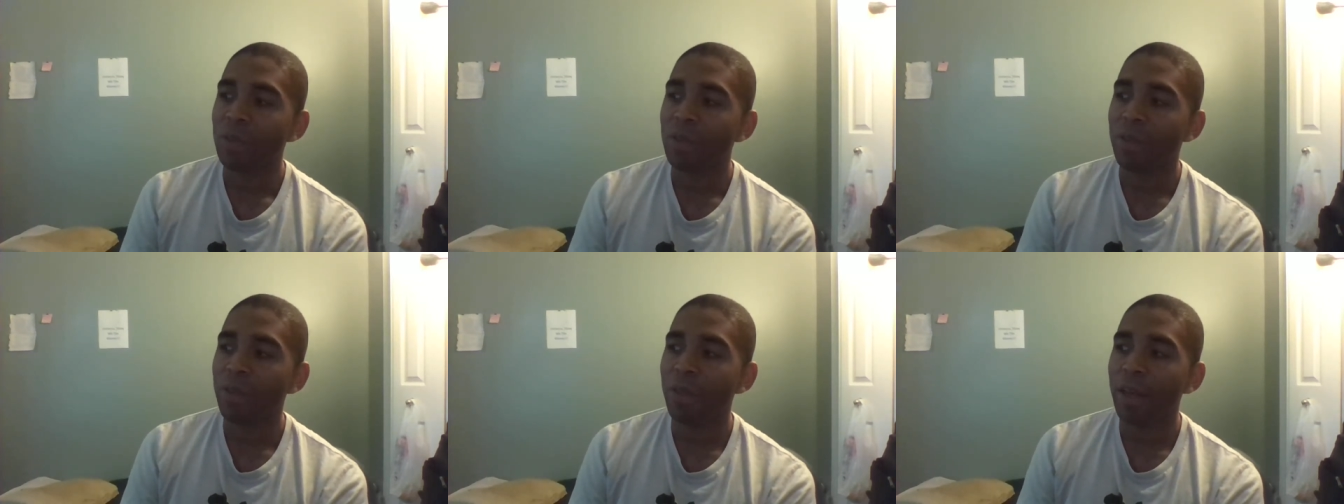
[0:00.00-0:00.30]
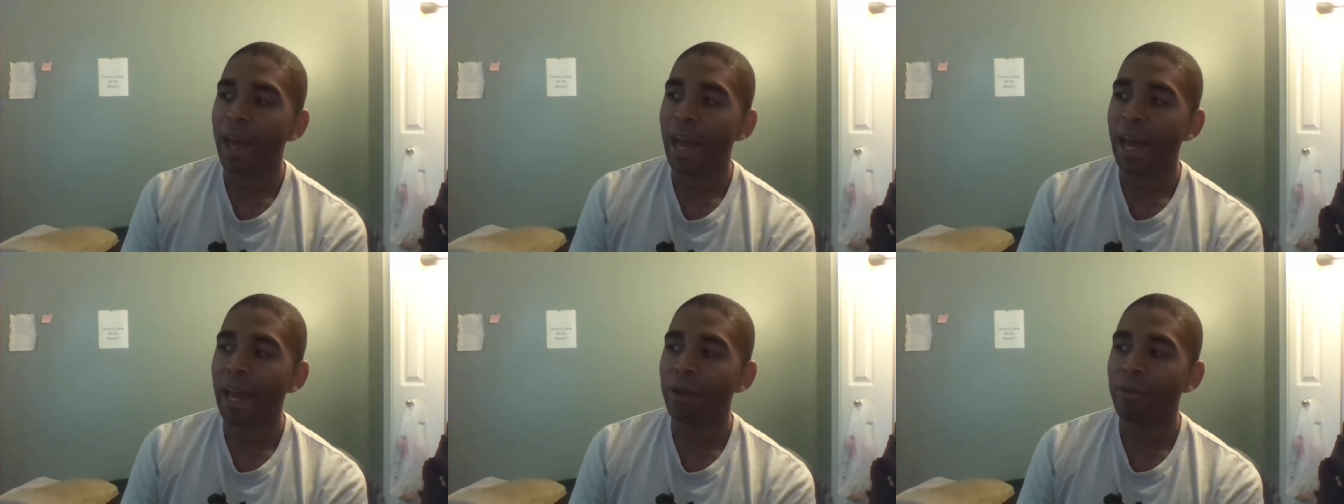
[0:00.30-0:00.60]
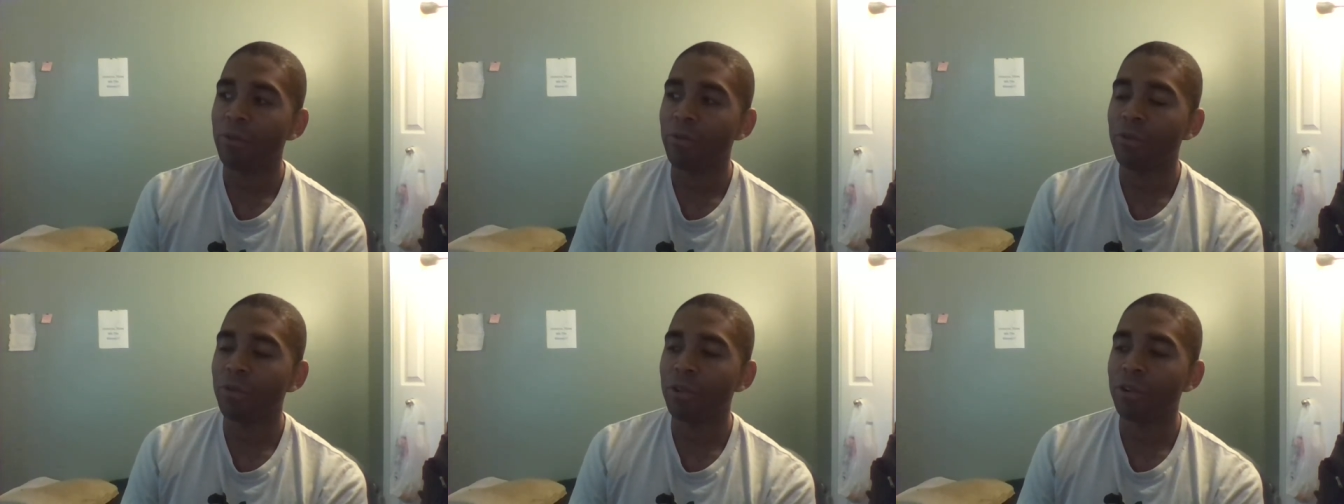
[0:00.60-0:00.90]

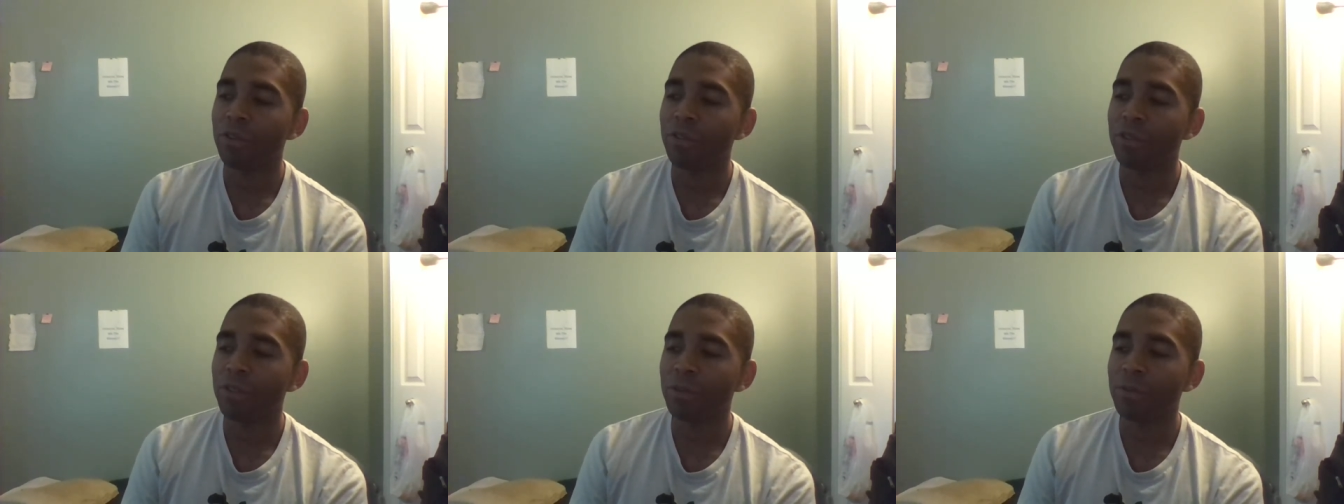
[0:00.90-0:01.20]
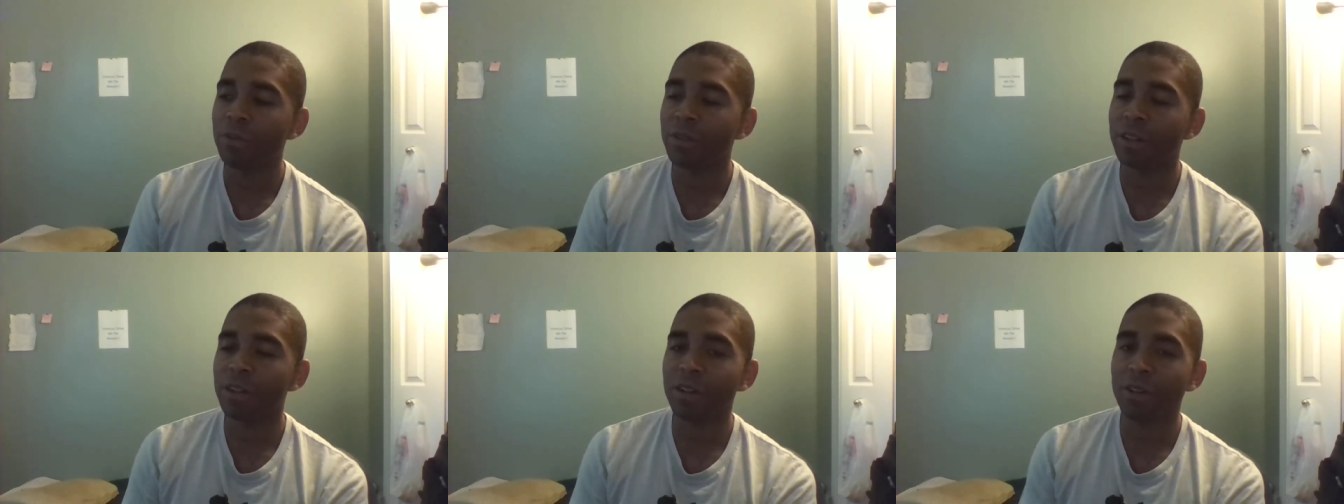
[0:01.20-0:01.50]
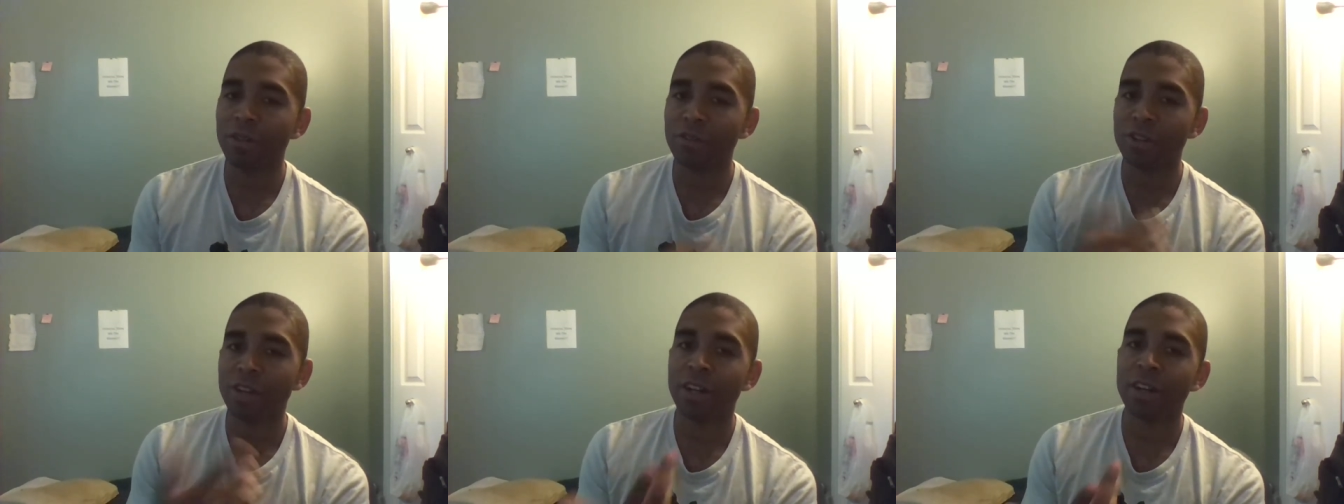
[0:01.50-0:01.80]
that when you're dealing with an
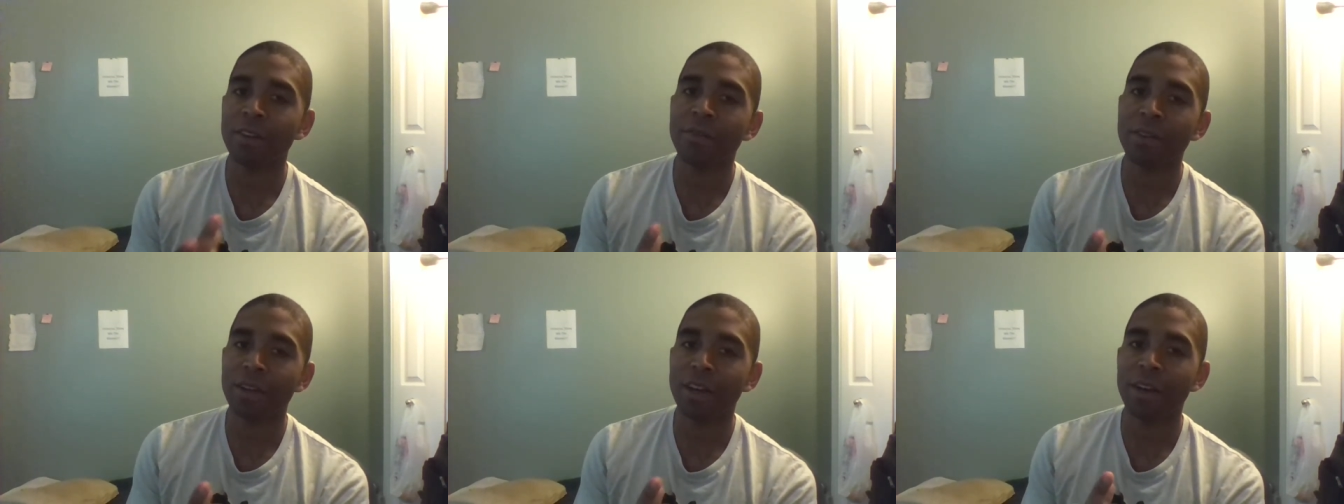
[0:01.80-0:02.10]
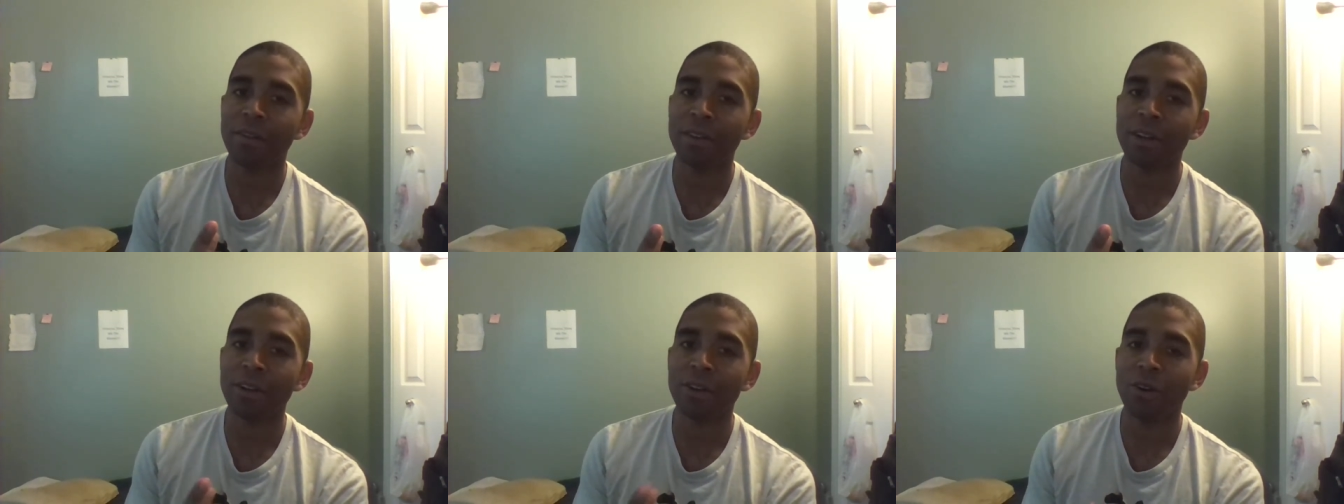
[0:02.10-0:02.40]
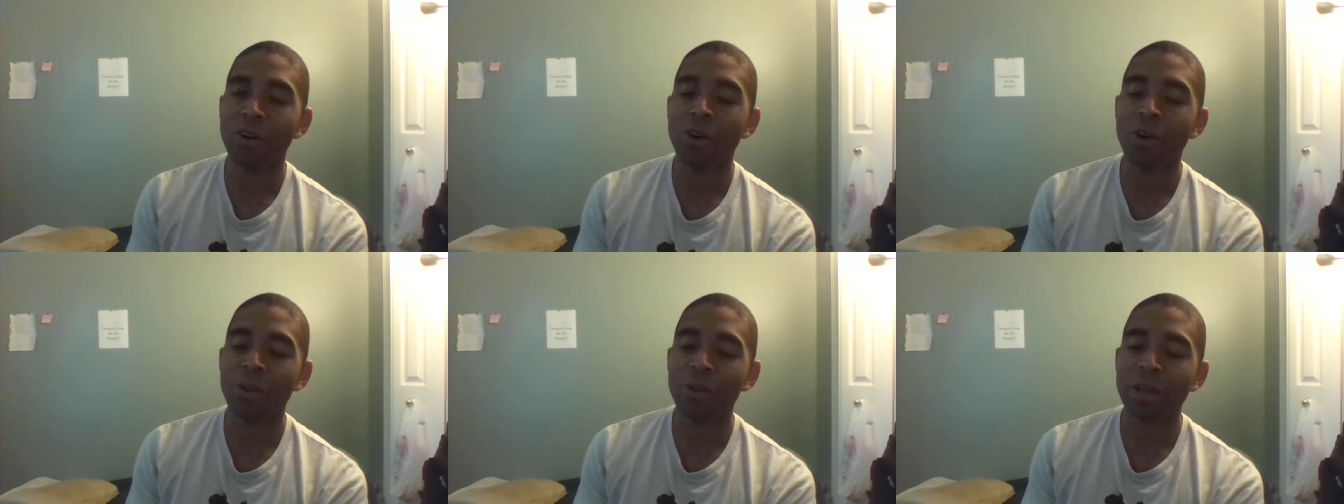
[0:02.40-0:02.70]
adult child of an
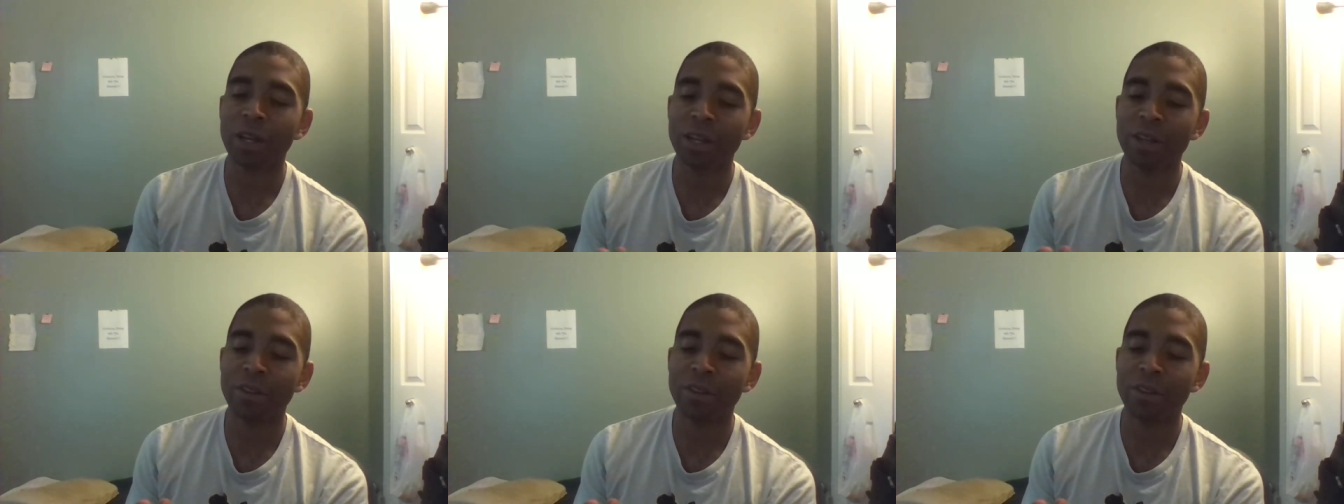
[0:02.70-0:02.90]
alcoholic,